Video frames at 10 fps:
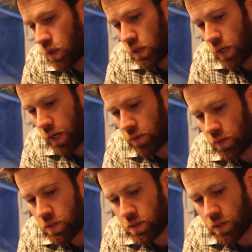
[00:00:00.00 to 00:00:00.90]
Yeah,
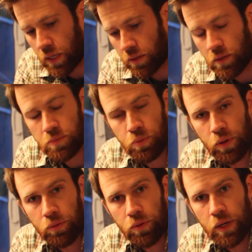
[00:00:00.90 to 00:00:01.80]
at this
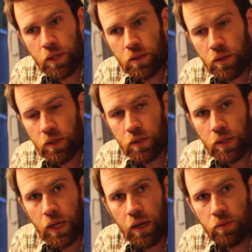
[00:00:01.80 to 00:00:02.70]
point we're at the
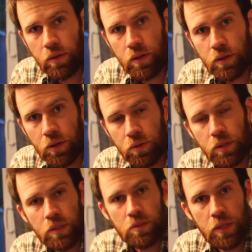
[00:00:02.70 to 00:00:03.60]
kind of the
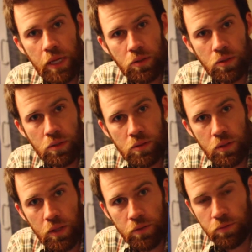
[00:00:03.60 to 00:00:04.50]
early stages
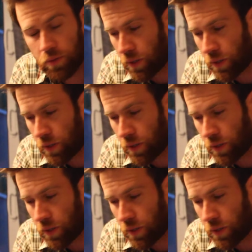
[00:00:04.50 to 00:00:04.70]
of